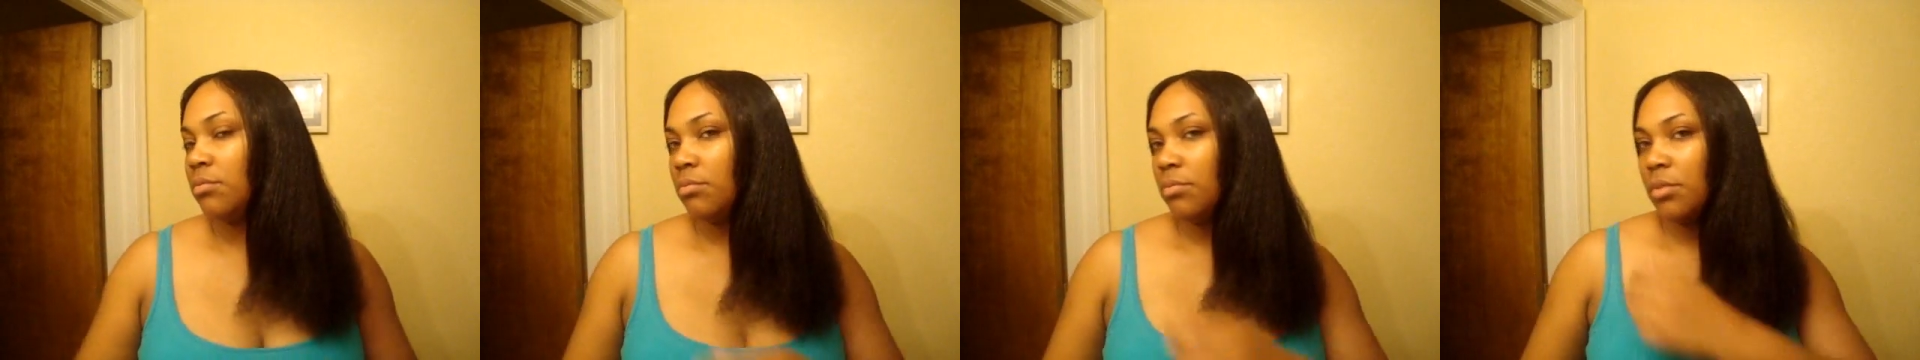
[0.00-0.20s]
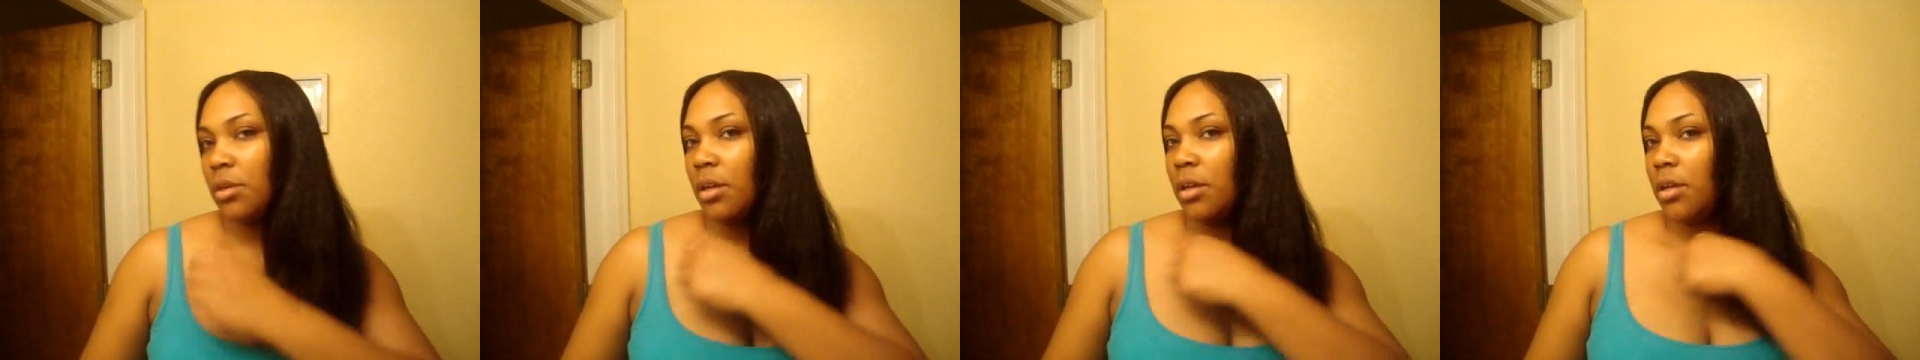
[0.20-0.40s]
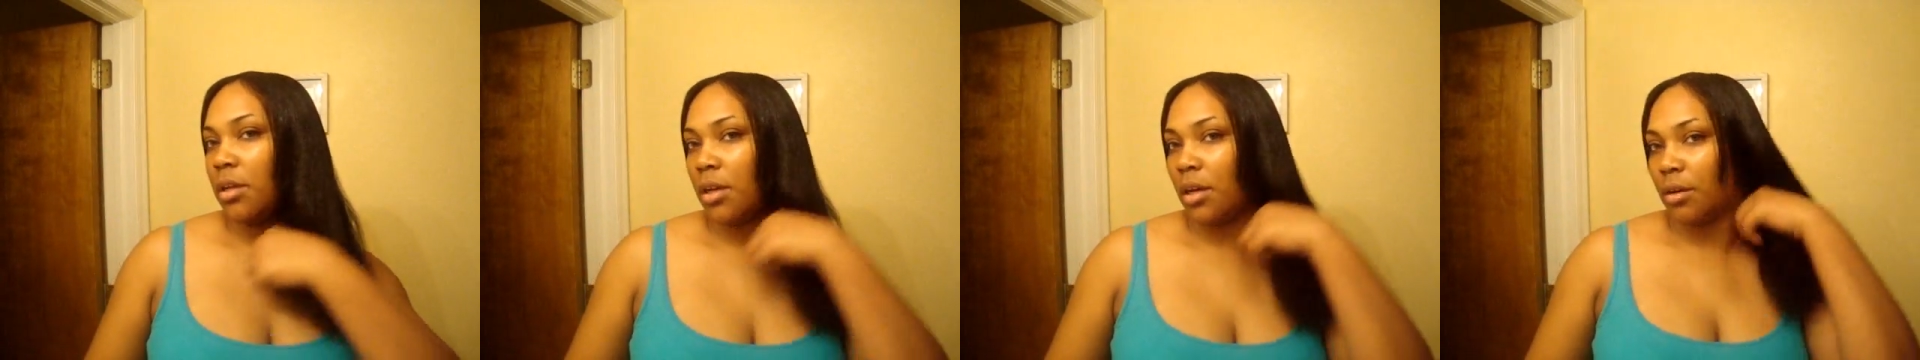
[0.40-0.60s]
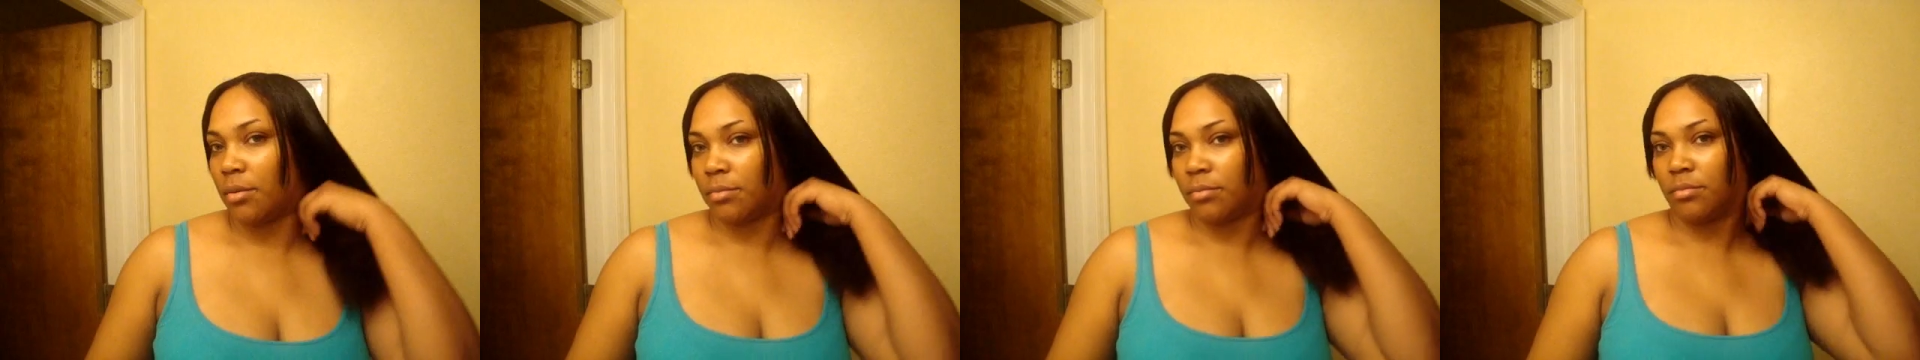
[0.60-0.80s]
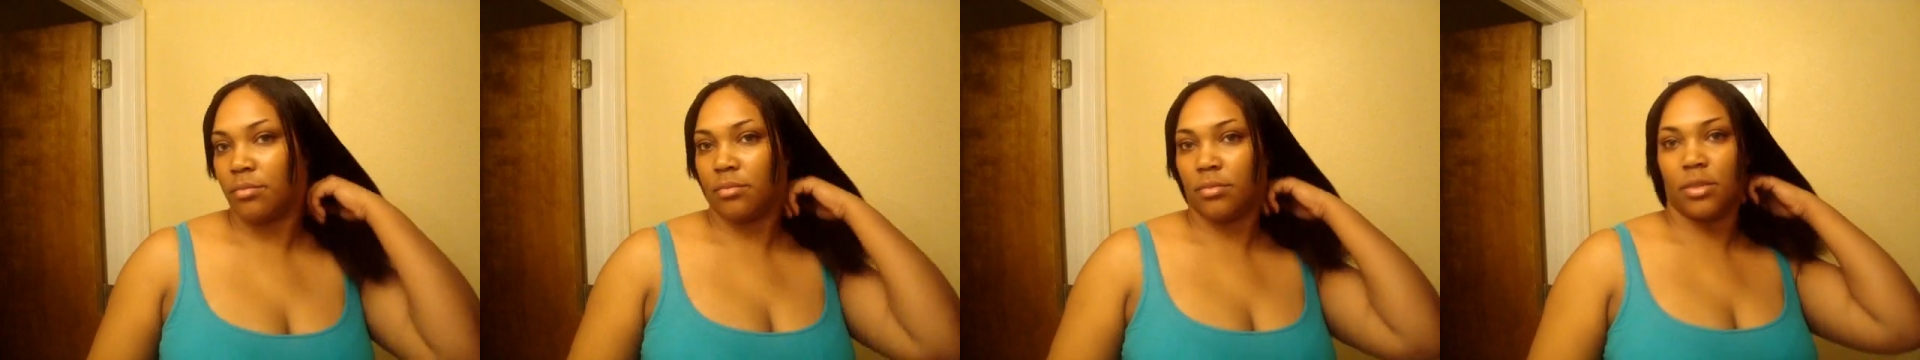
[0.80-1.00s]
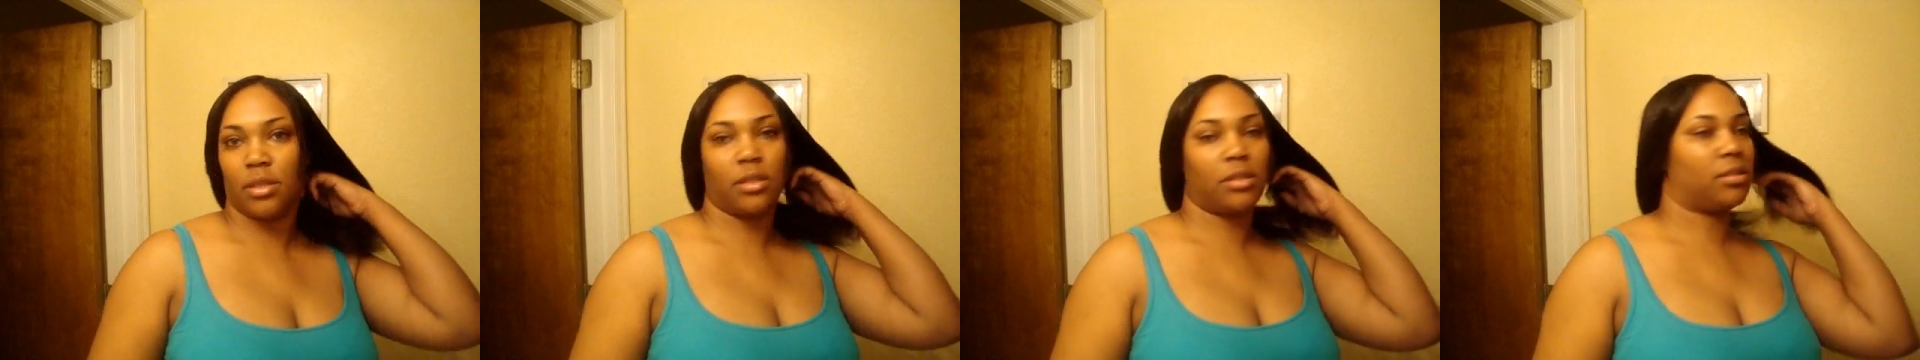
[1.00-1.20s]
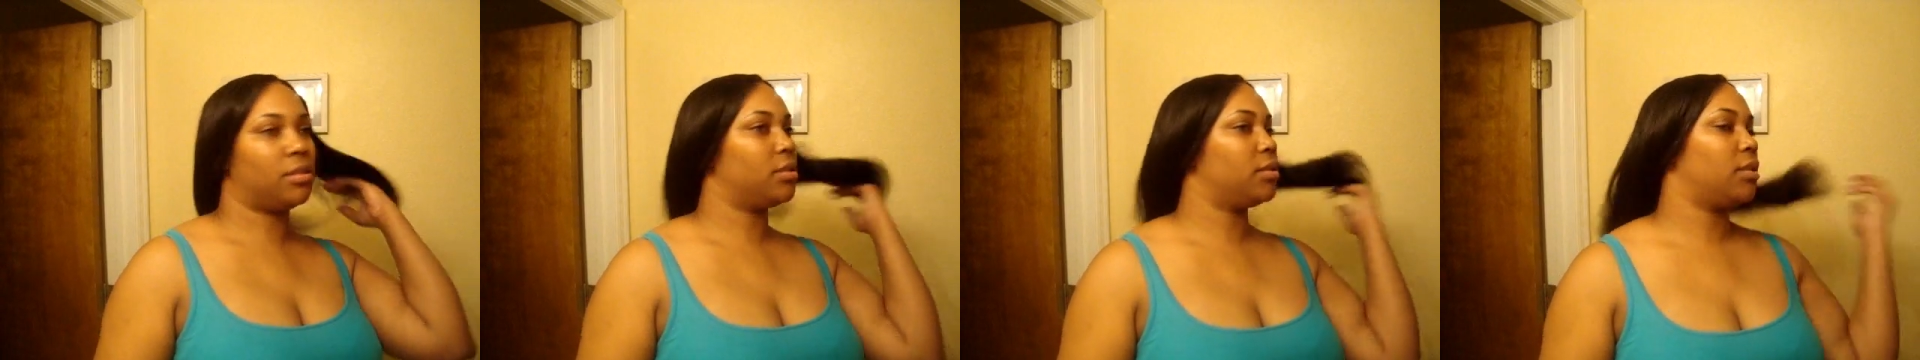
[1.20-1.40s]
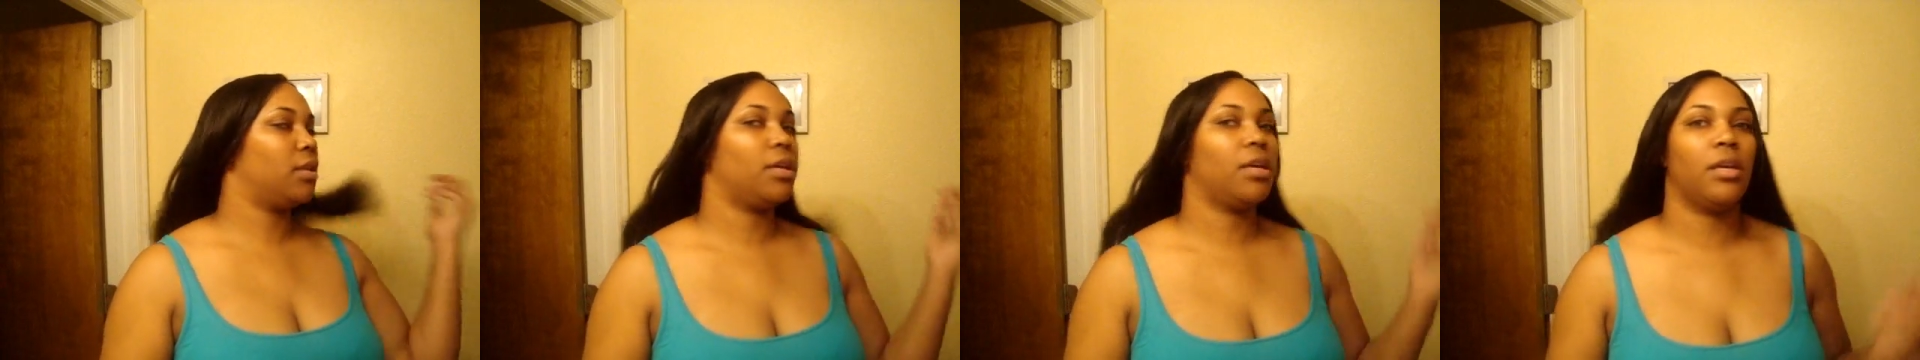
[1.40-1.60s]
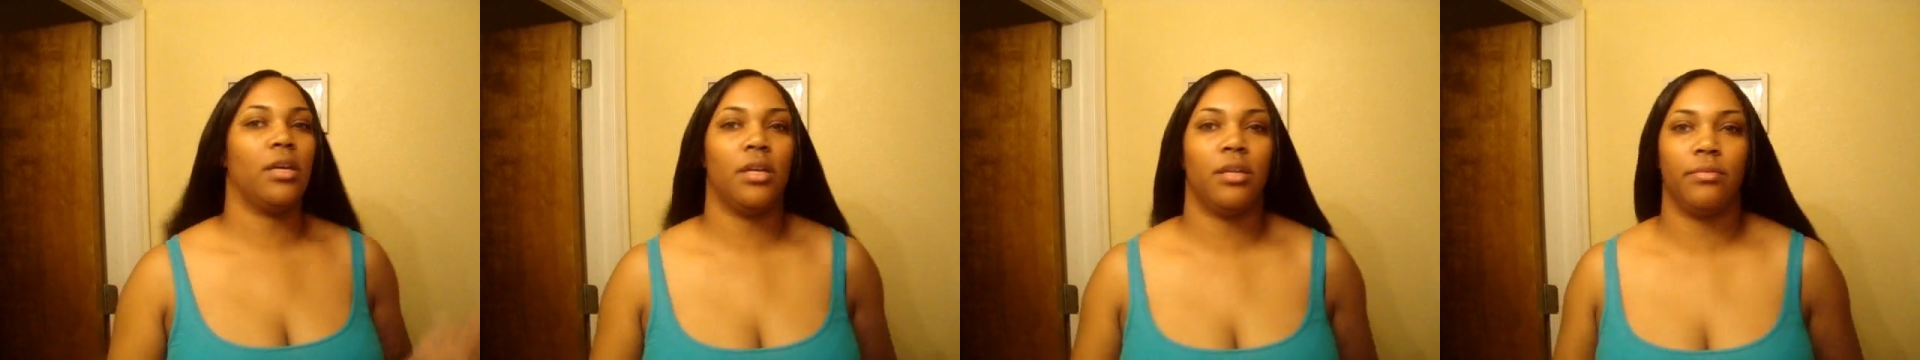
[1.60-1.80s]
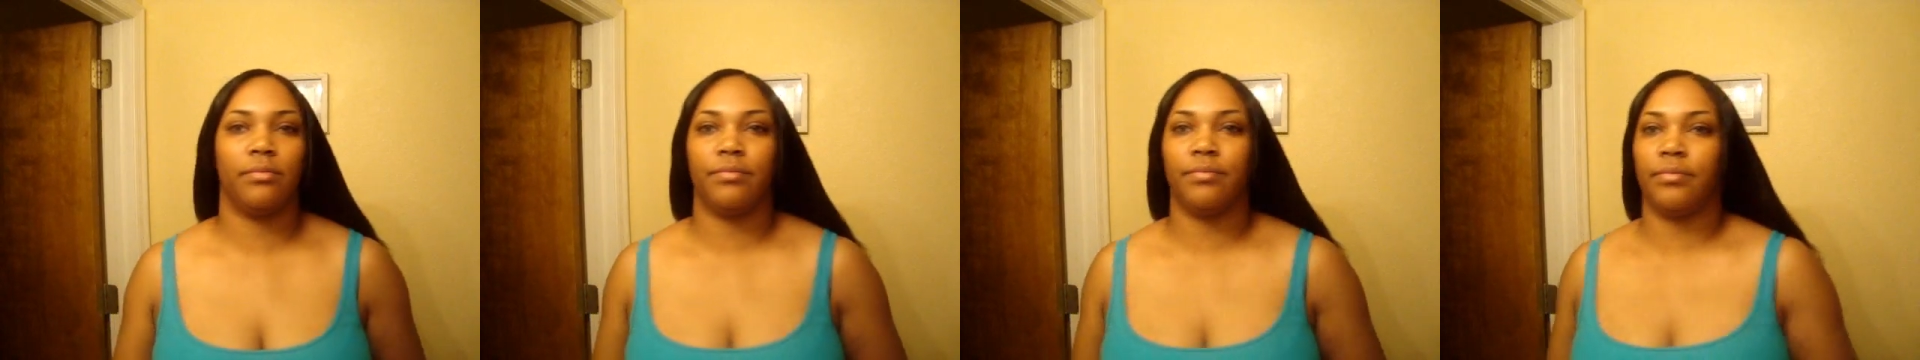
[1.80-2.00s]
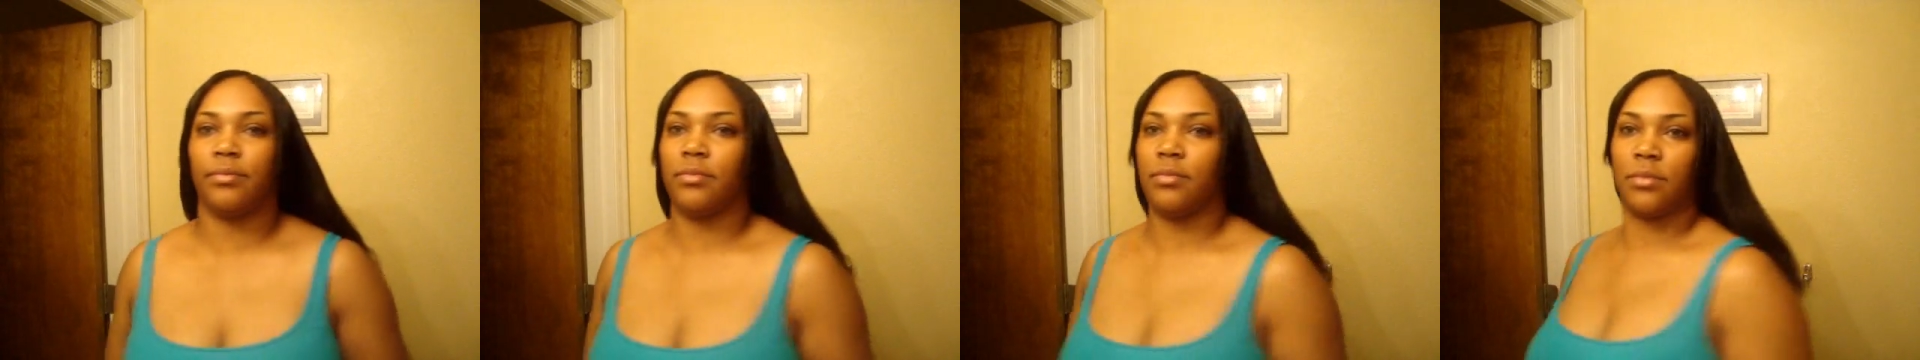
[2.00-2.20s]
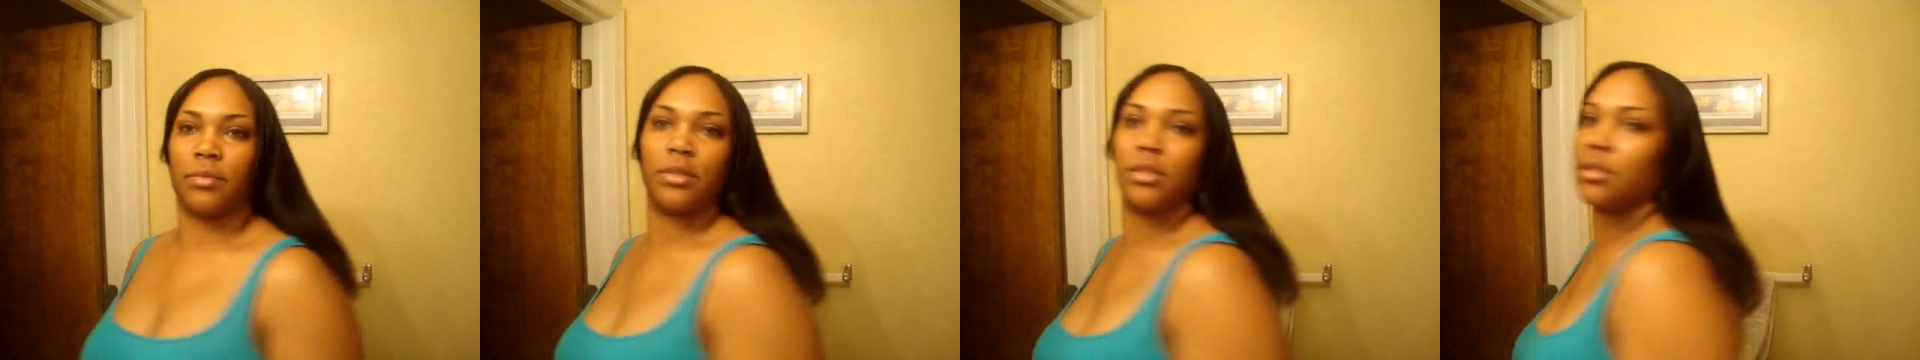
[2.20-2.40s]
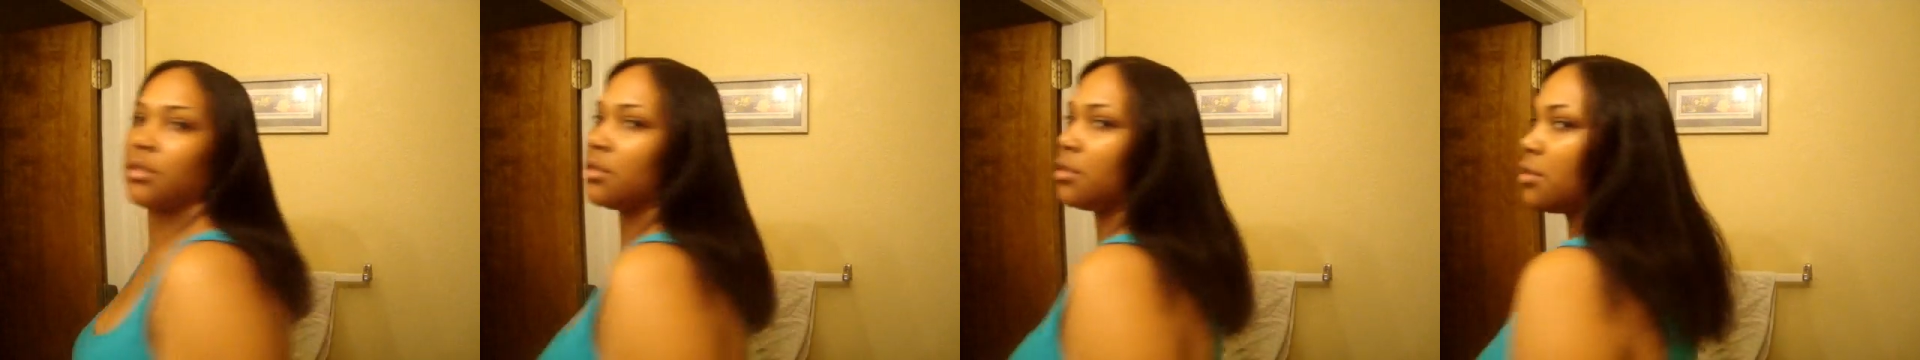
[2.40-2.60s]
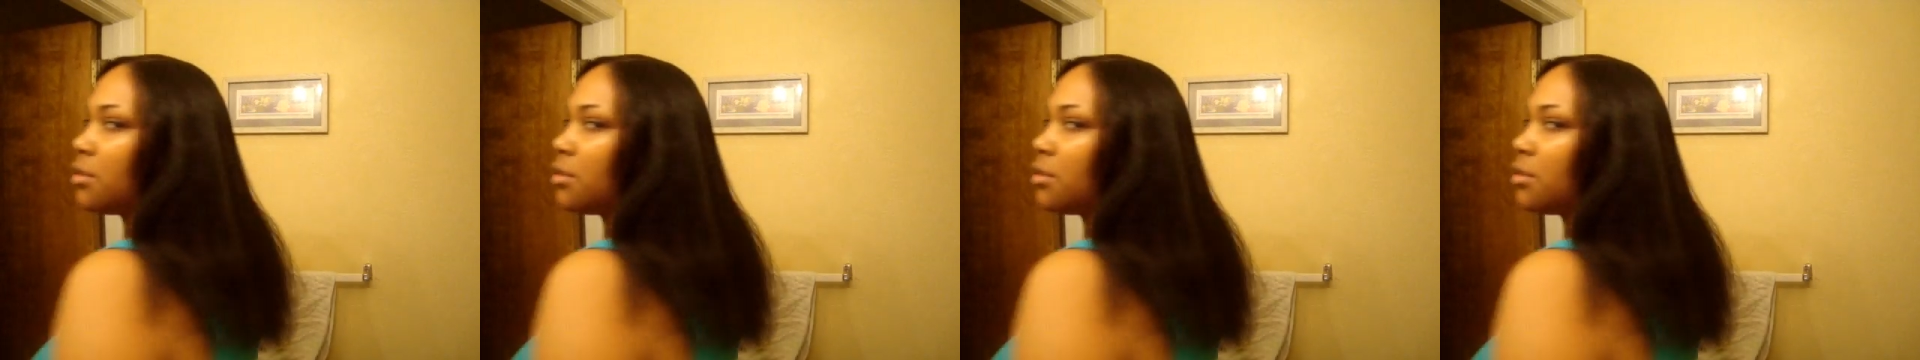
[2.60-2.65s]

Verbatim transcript: But yeah, this is it. This